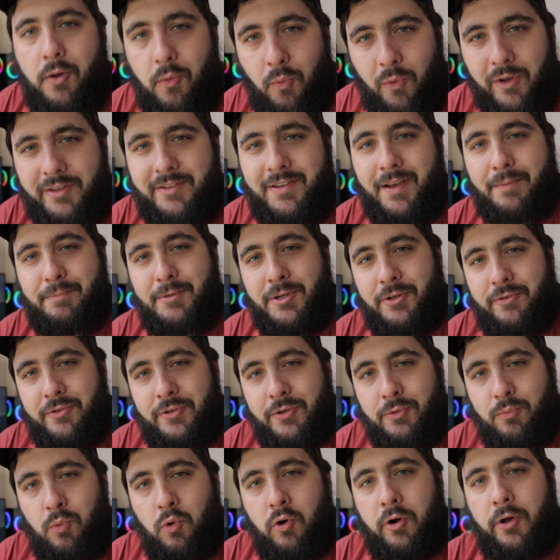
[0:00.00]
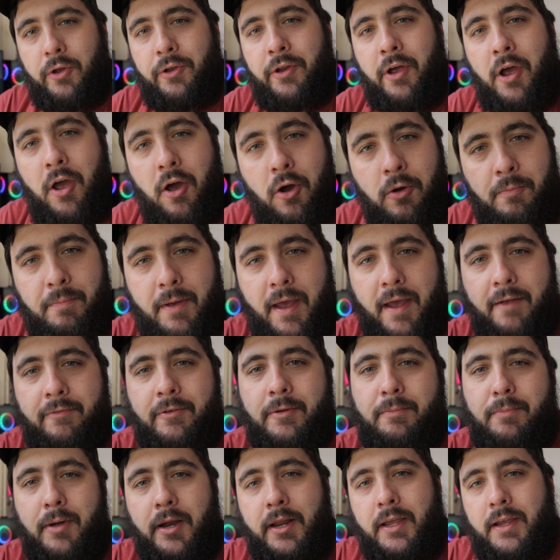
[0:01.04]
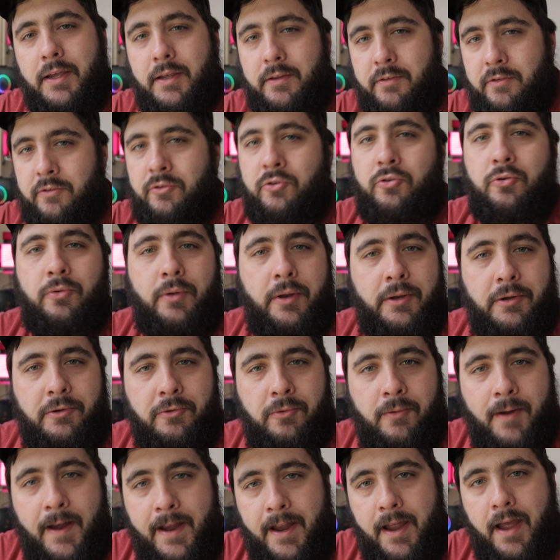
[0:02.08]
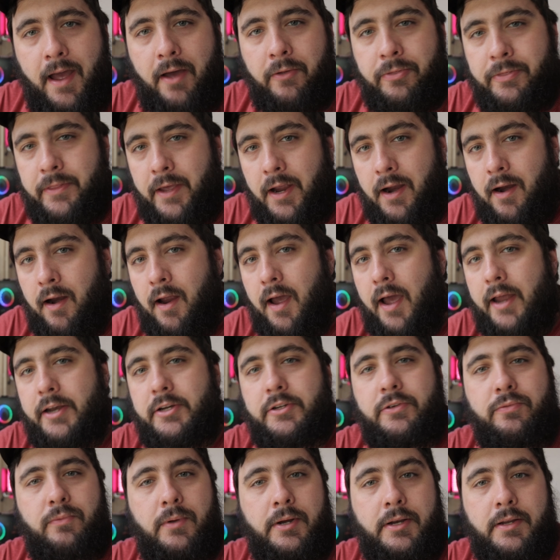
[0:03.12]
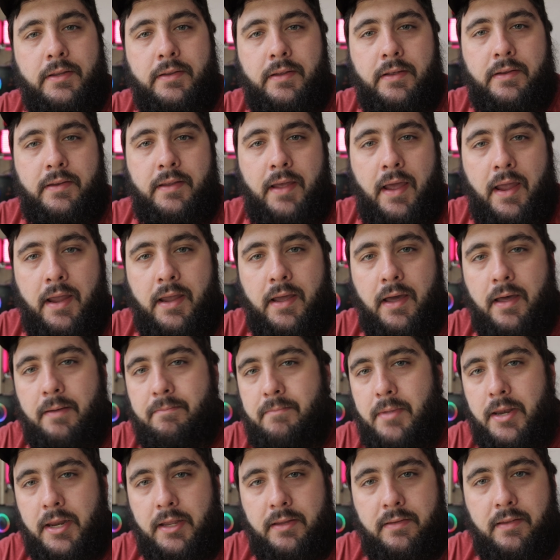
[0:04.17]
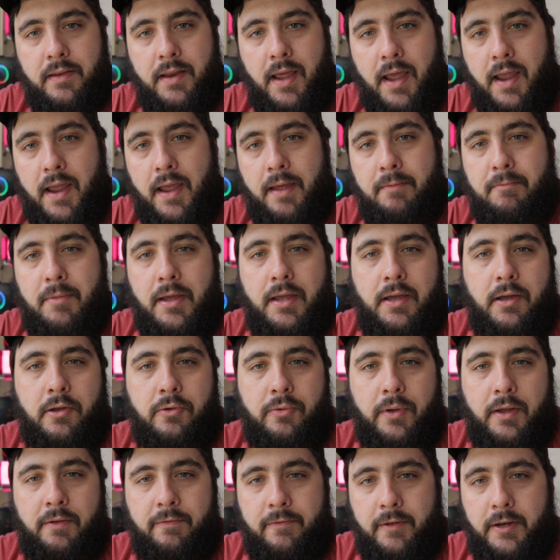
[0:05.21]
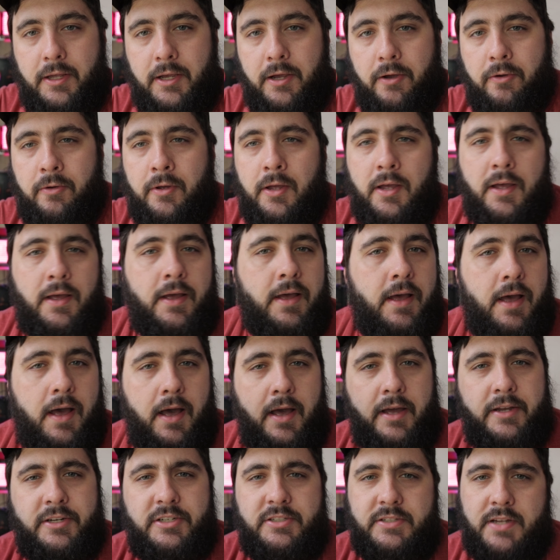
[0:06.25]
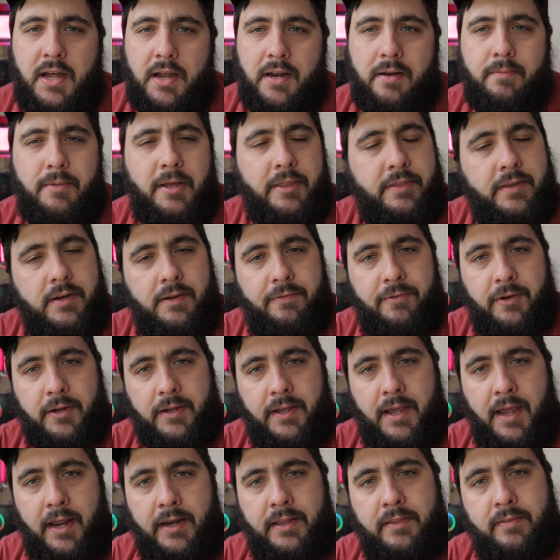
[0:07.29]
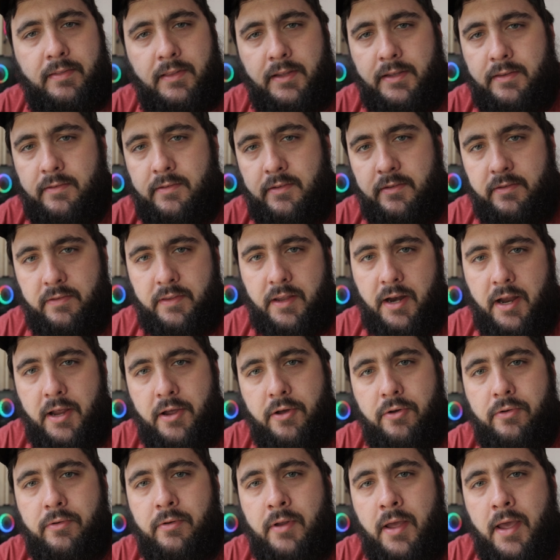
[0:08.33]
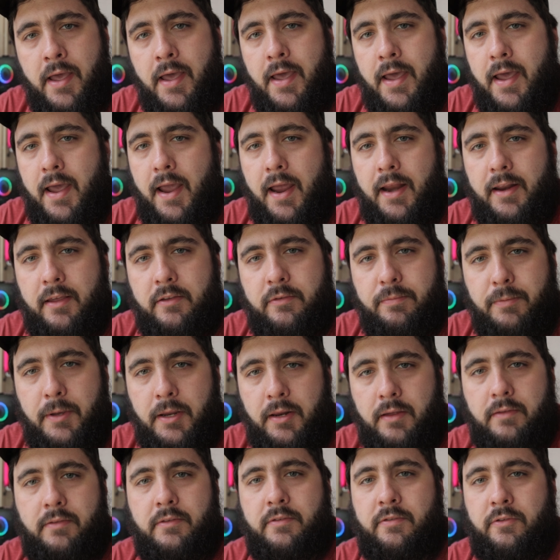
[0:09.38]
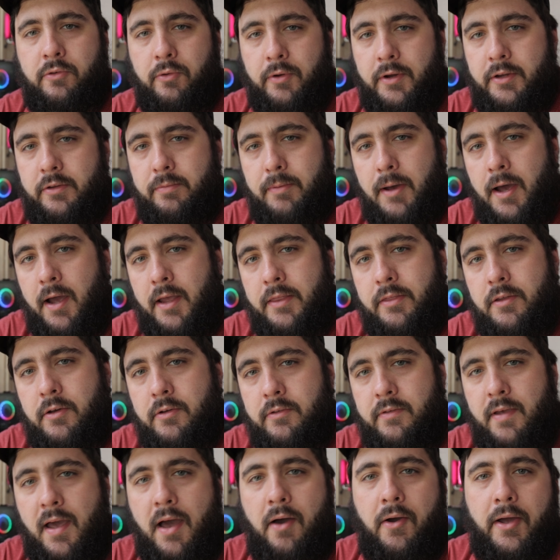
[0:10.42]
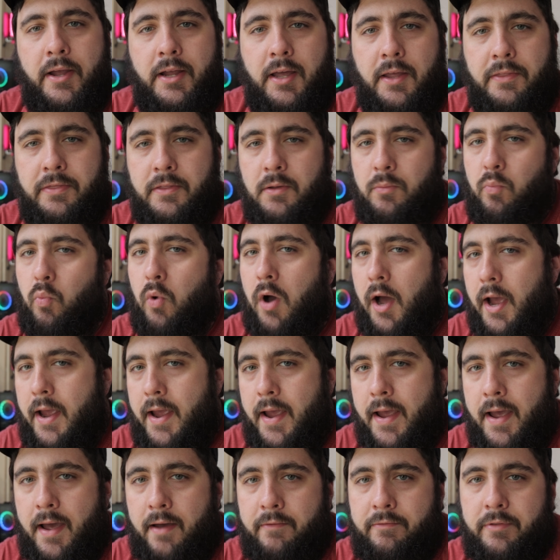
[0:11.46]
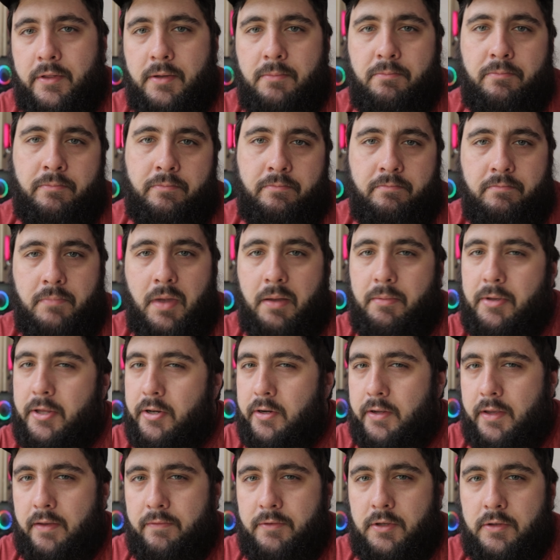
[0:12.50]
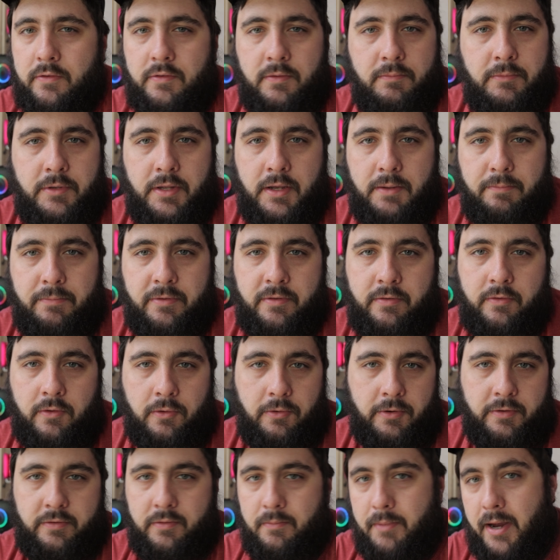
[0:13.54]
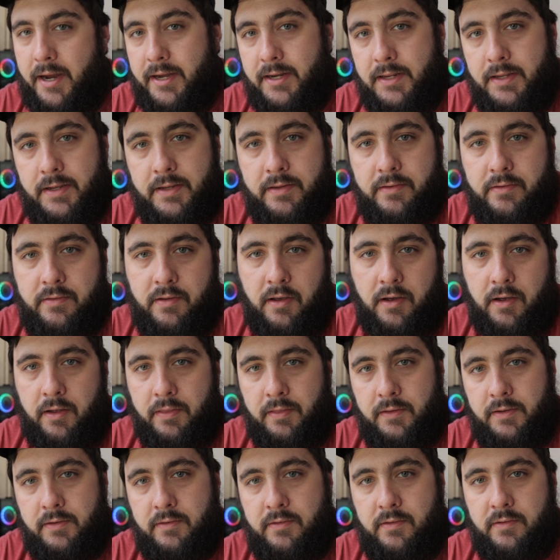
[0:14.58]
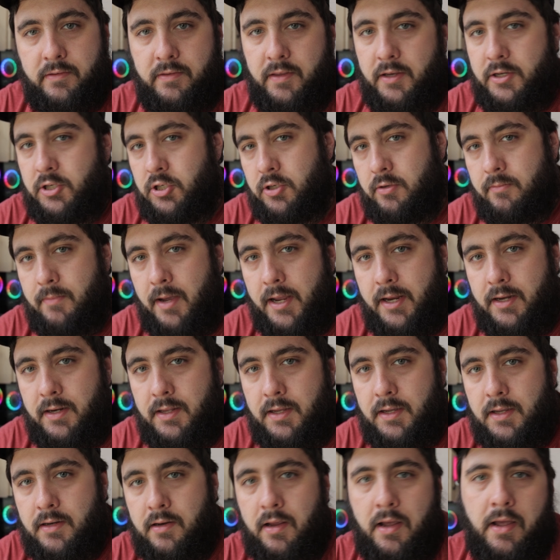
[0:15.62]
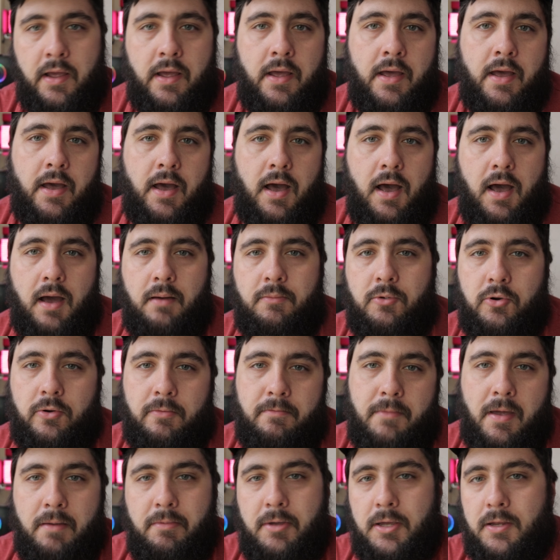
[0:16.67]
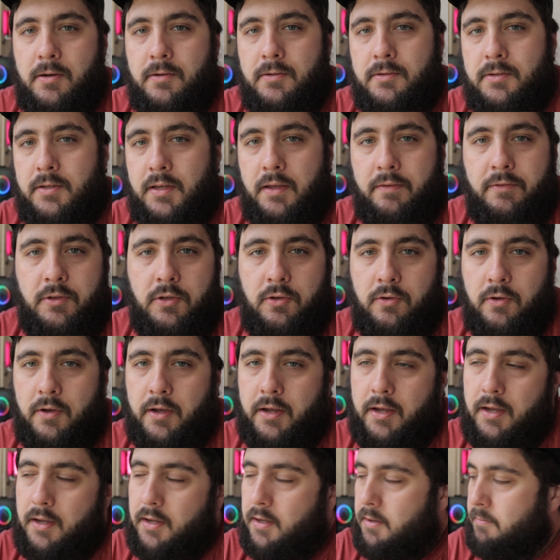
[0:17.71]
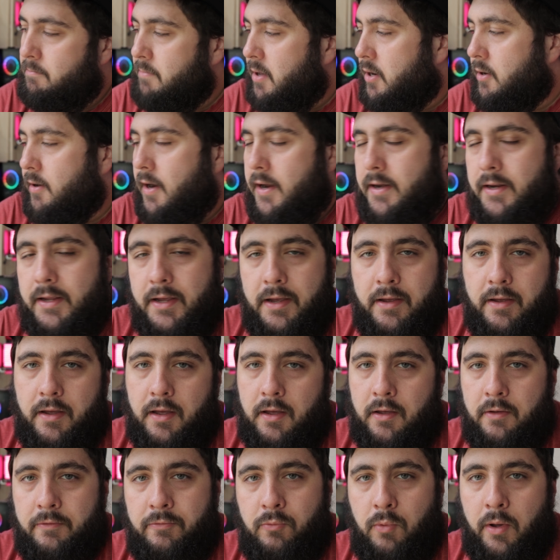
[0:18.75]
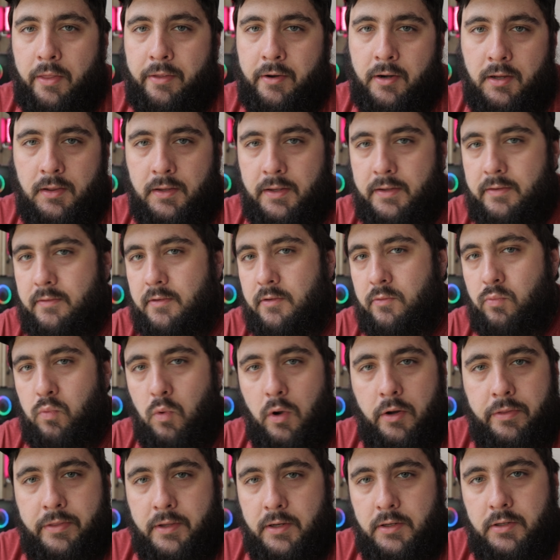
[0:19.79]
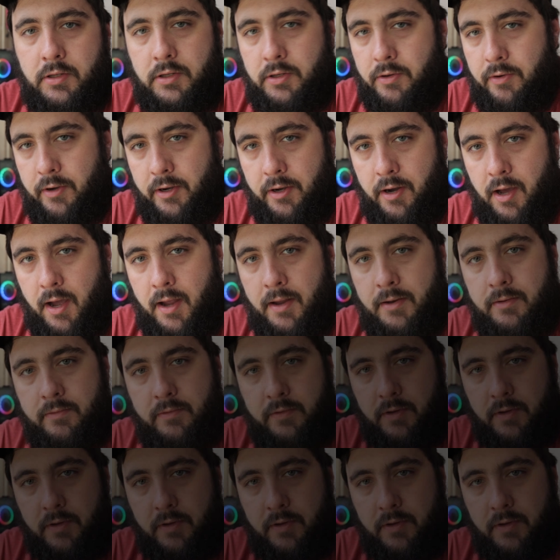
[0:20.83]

What's up, YouTube world? Hope everybody is doing great out there. I just wanted to take a minute today and make a quick video just talking about the different Canon lenses that I own and explaining the stories behind those, how I got them, why I have them. Maybe it'll give you some tips or some ideas on lenses that you may need, or maybe it'll give you a better idea of whether a lens is worth it to you or not.